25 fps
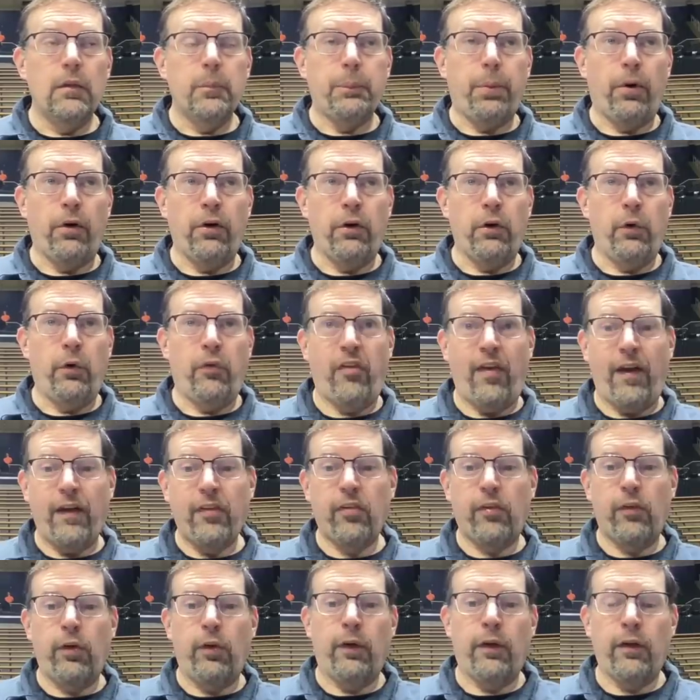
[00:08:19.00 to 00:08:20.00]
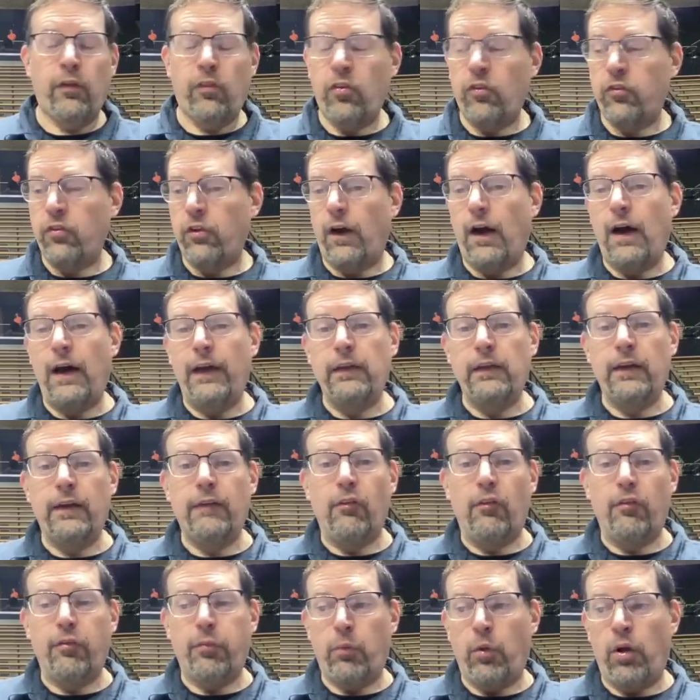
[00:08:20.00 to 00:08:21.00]
Purdue is executing at such a high
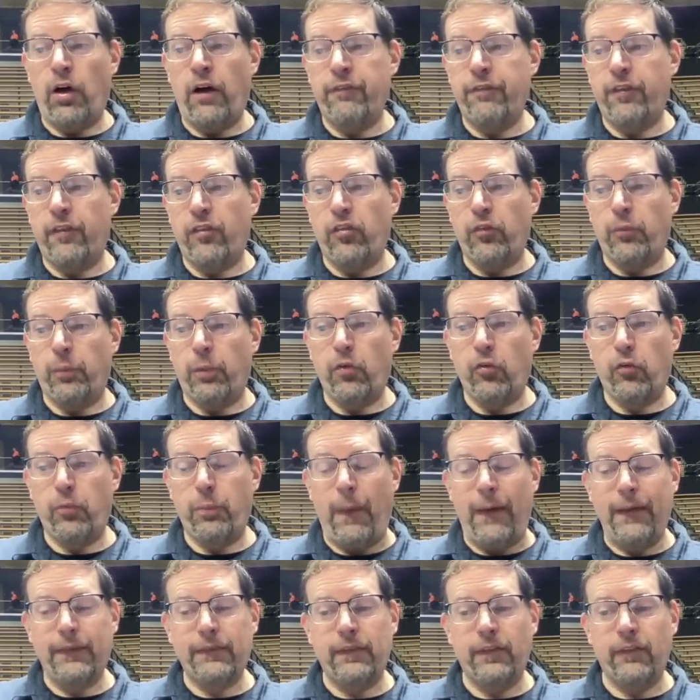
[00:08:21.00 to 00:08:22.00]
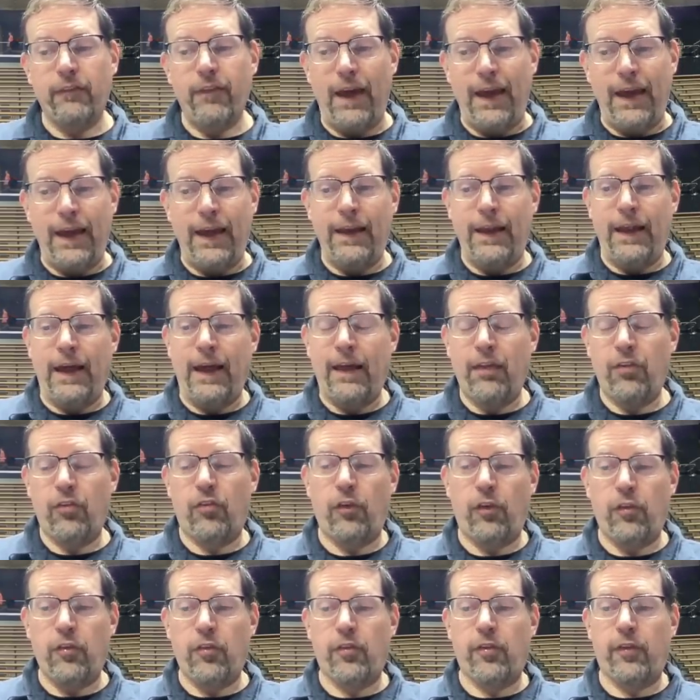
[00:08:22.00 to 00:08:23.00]
level from an offensive perspective and has
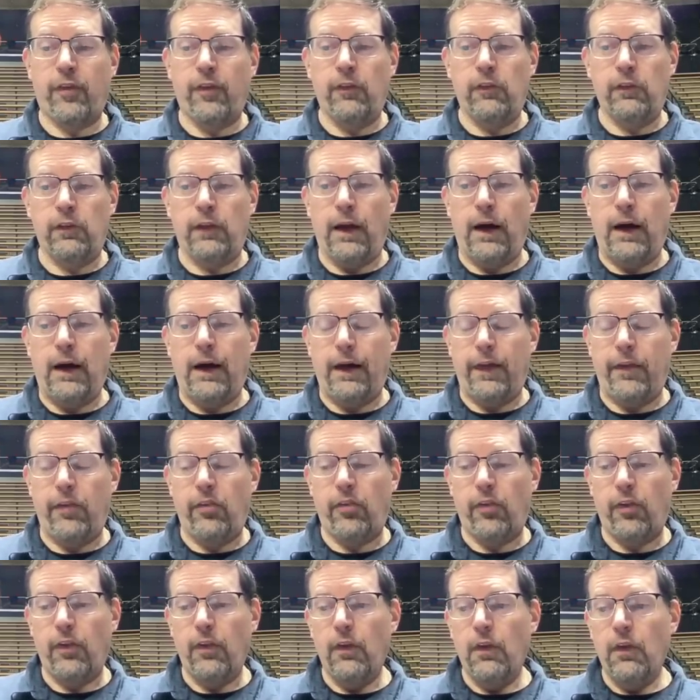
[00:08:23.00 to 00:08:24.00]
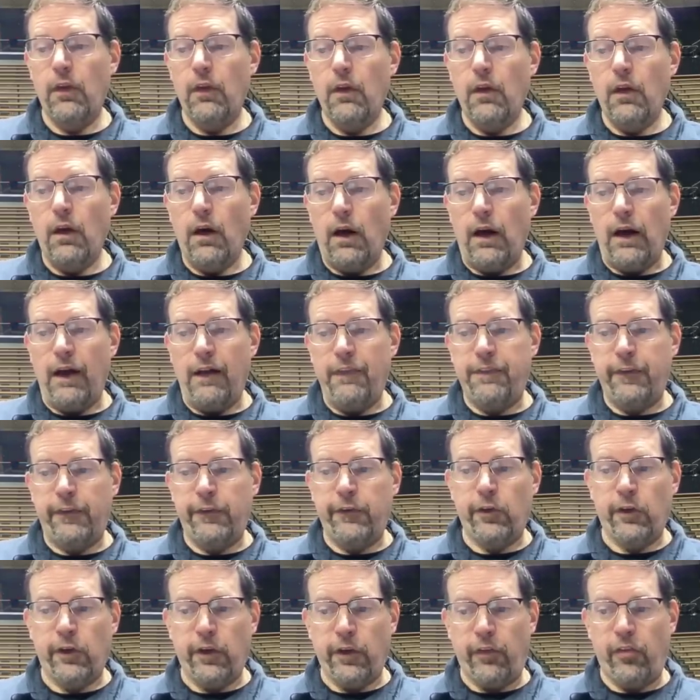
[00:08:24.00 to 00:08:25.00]
such skilled guys, I think
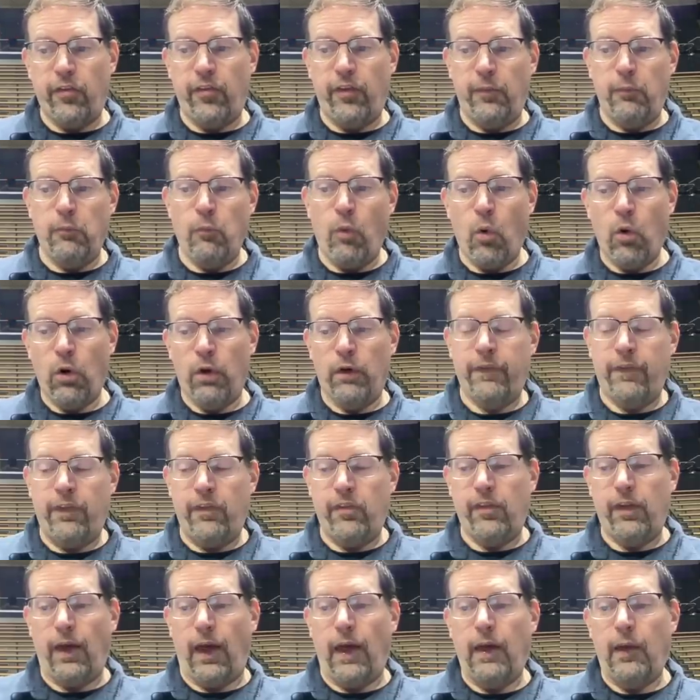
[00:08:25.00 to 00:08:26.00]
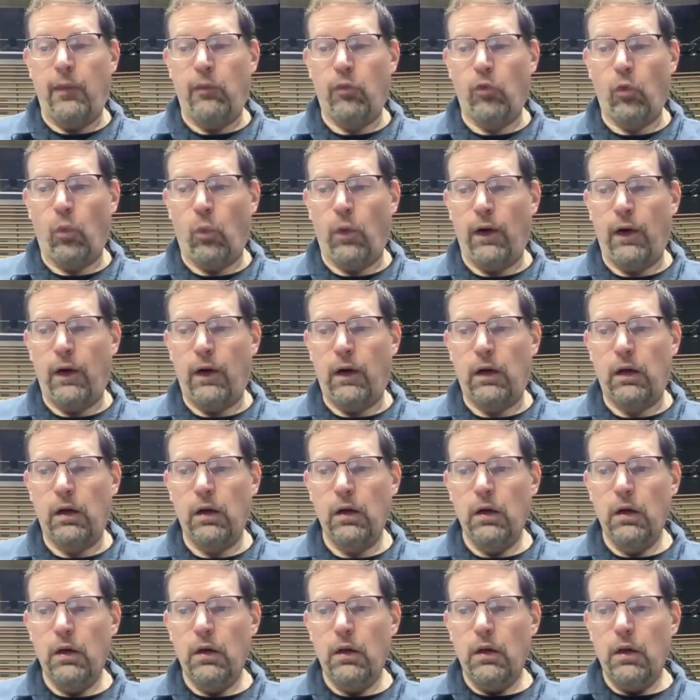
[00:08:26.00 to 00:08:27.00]
you're going to see more of these games where
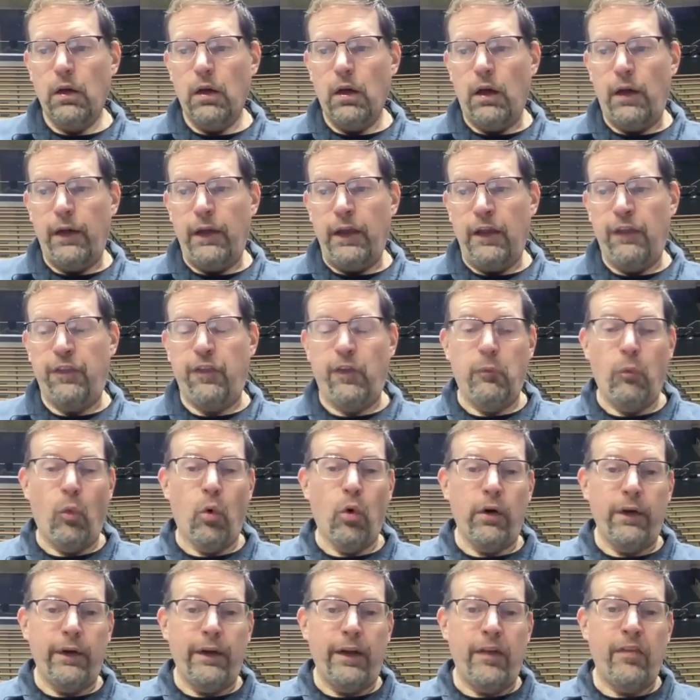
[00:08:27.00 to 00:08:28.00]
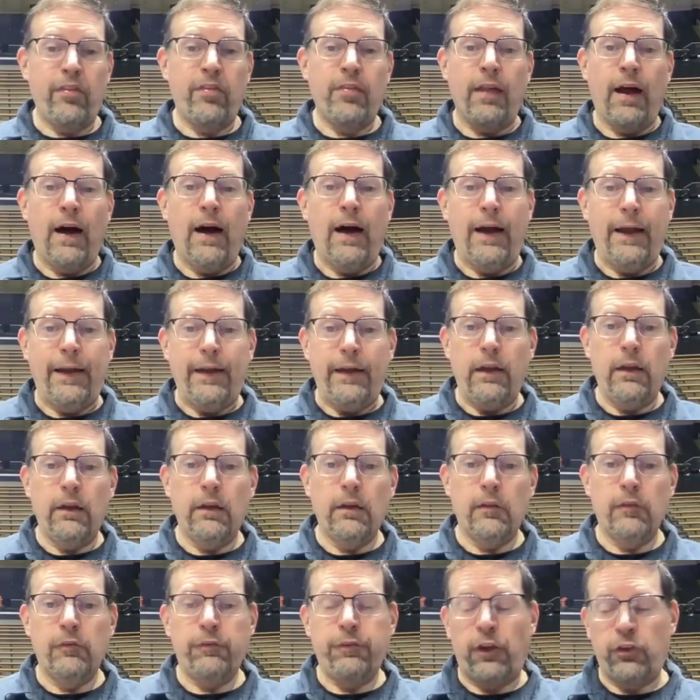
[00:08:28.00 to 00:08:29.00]
Ethan Morton gets nine,
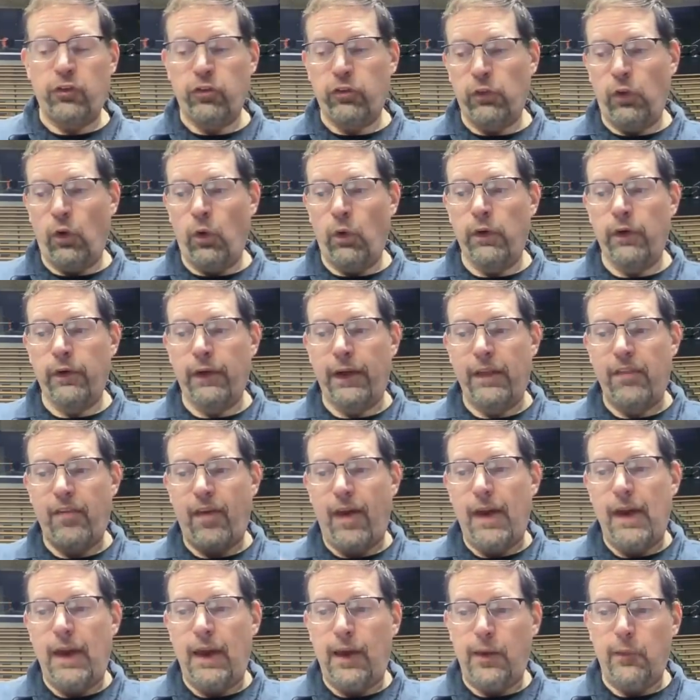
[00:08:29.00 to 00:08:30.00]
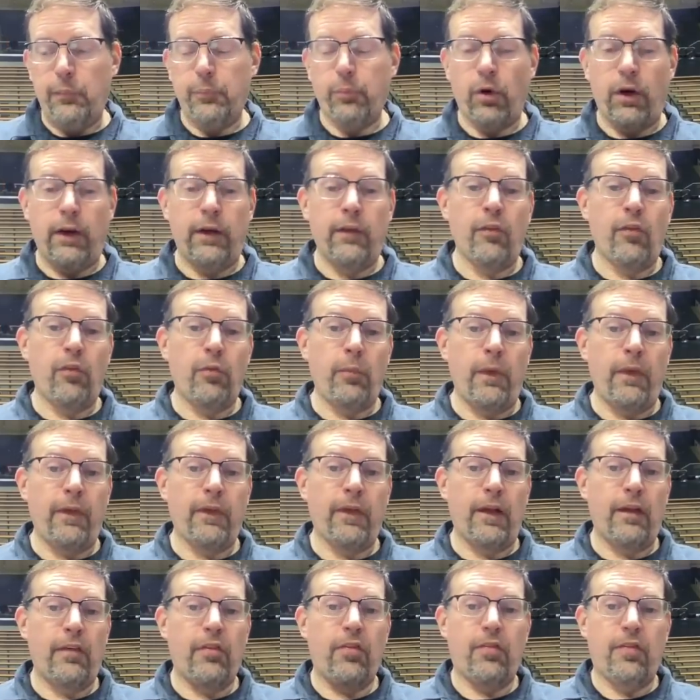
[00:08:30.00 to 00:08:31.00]
Fletcher Loyer gets eight, Braden
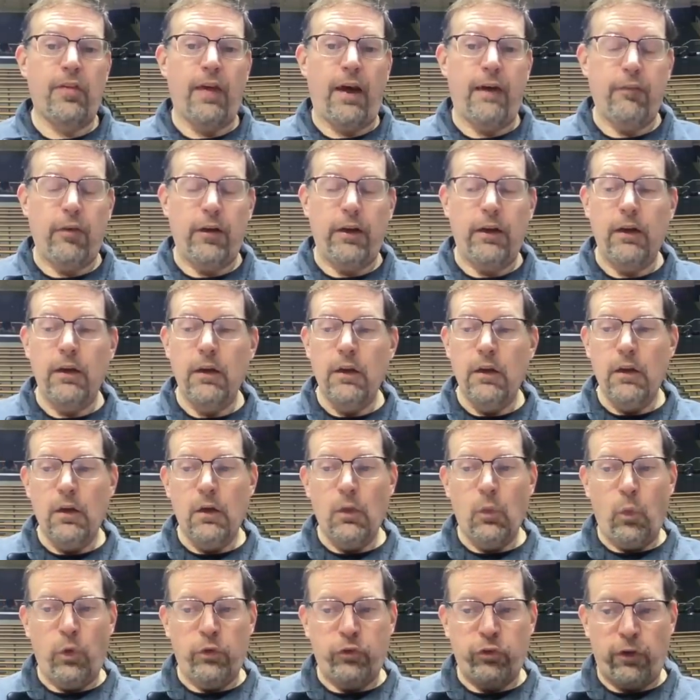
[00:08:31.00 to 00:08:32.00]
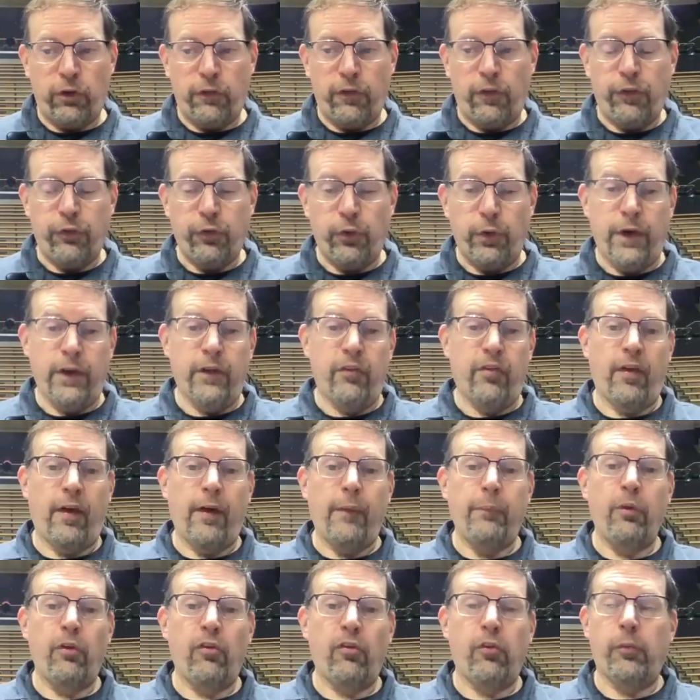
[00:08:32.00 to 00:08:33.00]
Smith gets seven, which are the three
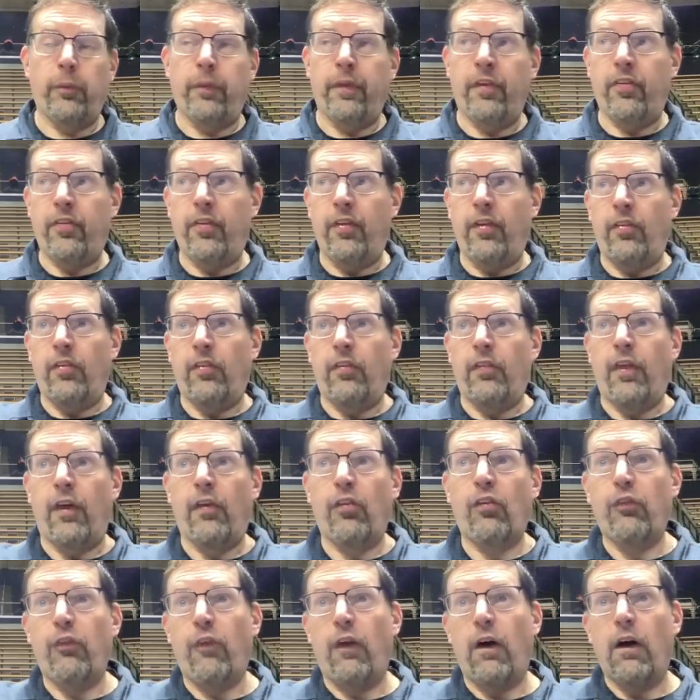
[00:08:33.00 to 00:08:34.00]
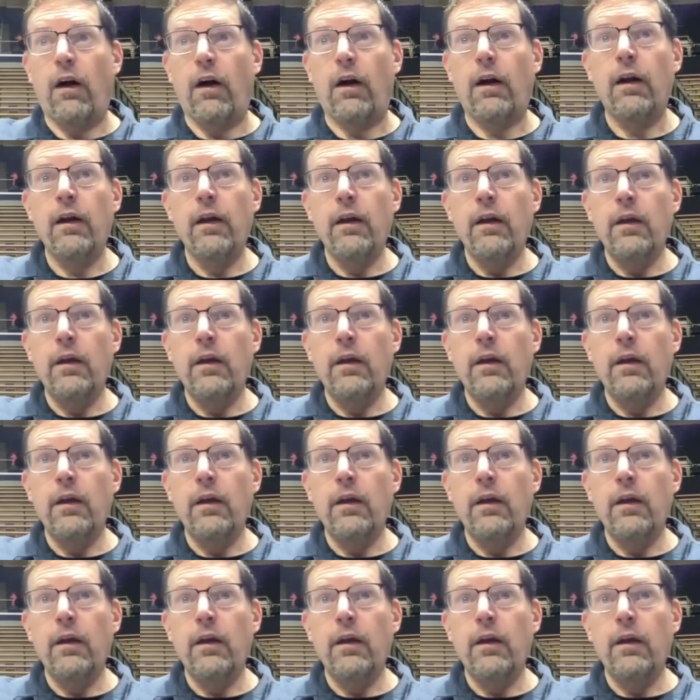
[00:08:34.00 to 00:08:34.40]
examples from this season thus far.